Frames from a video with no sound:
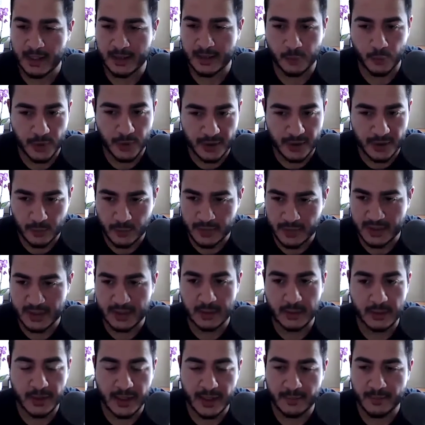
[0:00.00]
and a Green New
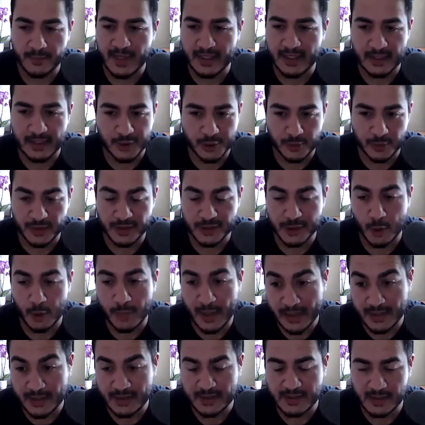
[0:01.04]
Deal and making sure that Joe
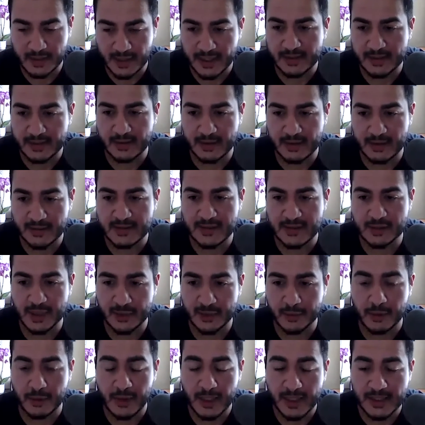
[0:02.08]
Biden gets elected in this
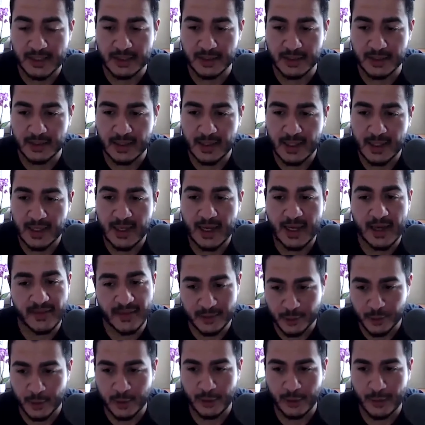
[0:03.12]
general election and
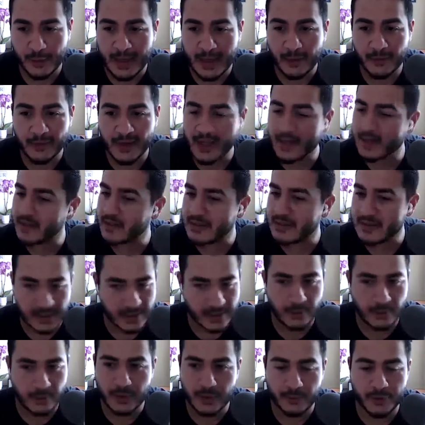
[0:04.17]
then turning around and
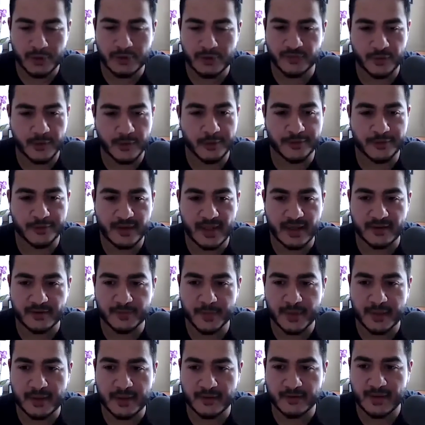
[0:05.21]
continuing to push for those
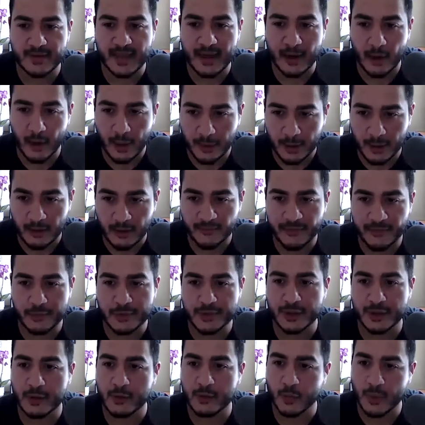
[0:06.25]
things, because they are our
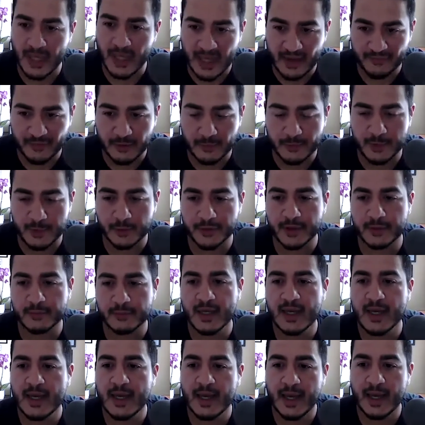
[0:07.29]
future. We have to build
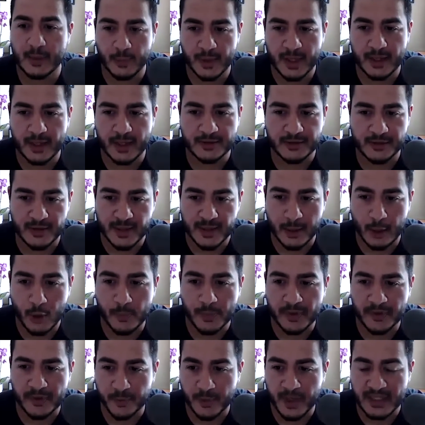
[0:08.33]
them, and we got to turn that
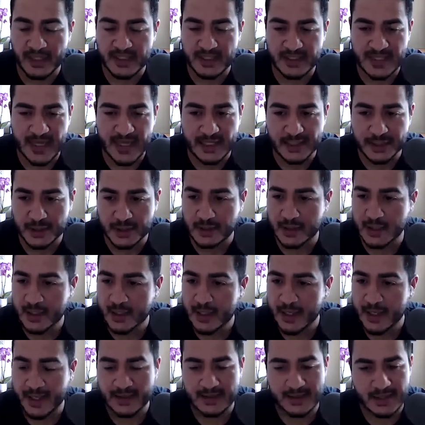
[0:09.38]
hope into righteous action.
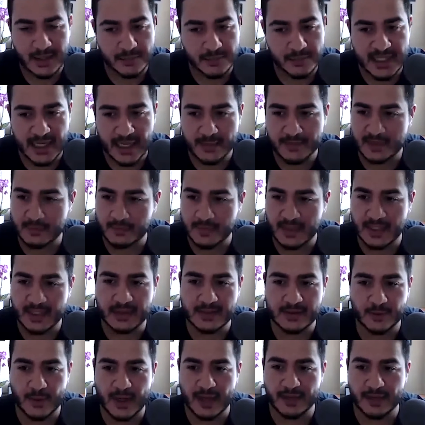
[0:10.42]
And sometimes it
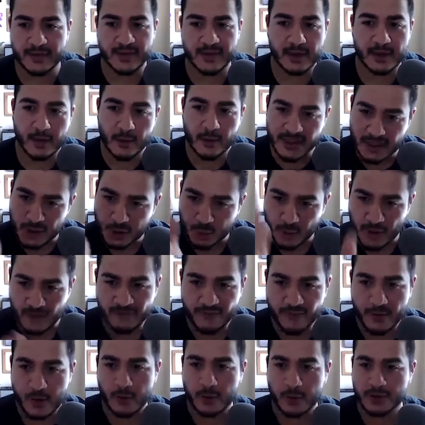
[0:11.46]
means, rather than going
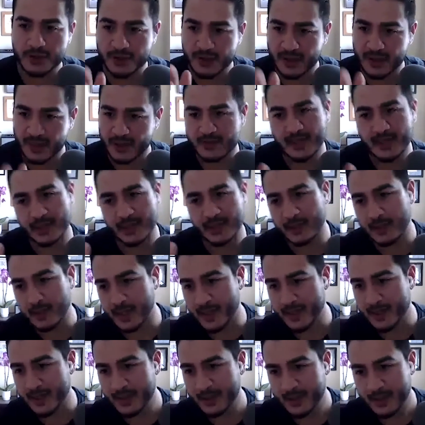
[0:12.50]
straight forward, you got to take a
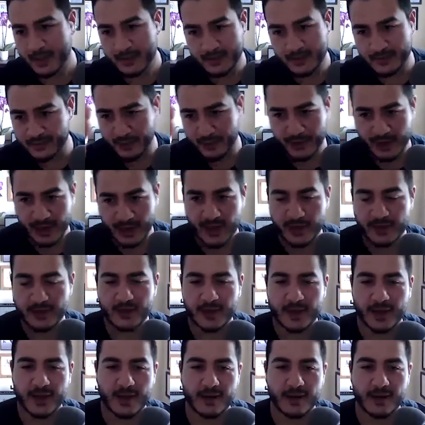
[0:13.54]
cut to turn again.